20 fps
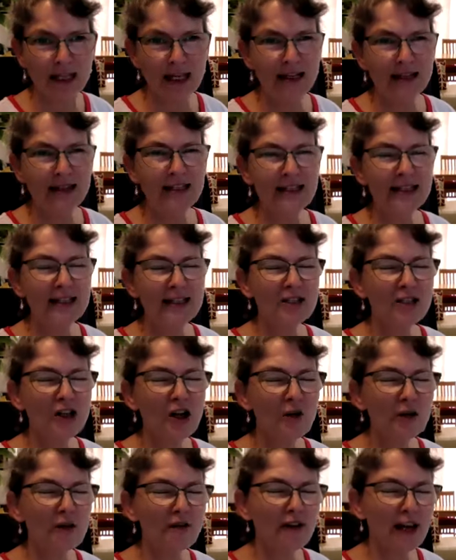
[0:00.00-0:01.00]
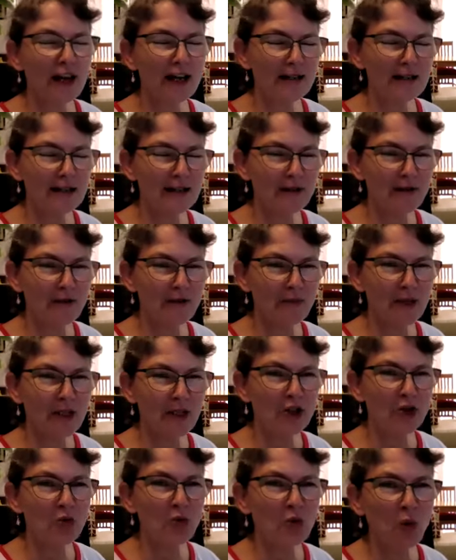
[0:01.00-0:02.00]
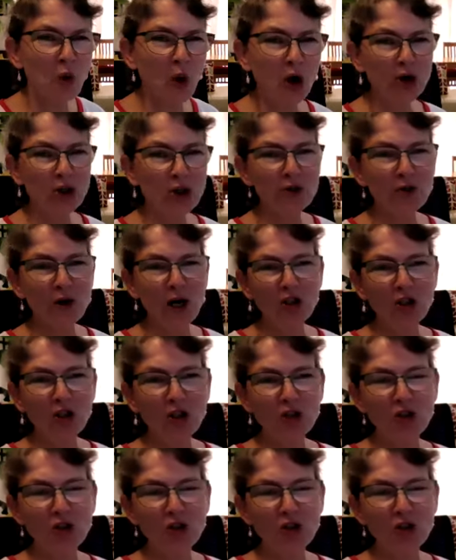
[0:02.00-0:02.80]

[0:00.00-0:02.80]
This is so effective because what you are